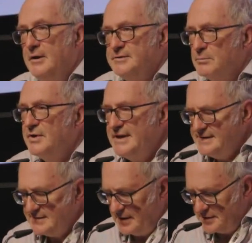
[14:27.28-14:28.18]
So what
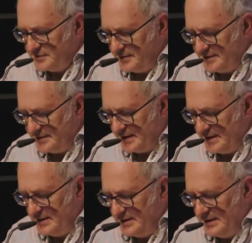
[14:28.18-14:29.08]
is luxury
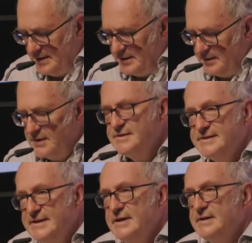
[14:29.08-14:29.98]
today? You can
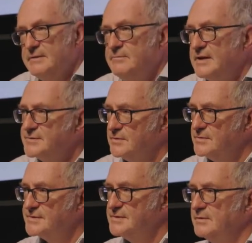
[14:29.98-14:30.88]
see it in
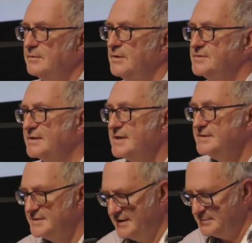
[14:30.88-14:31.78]
restaurants whose
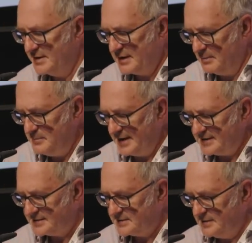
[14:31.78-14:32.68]
identity has become
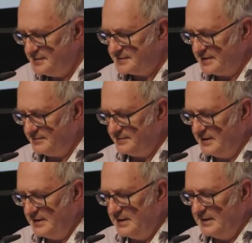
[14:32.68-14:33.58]
exclusive,
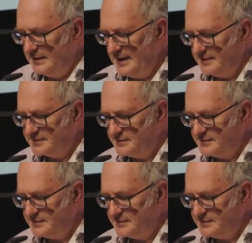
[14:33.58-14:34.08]
linked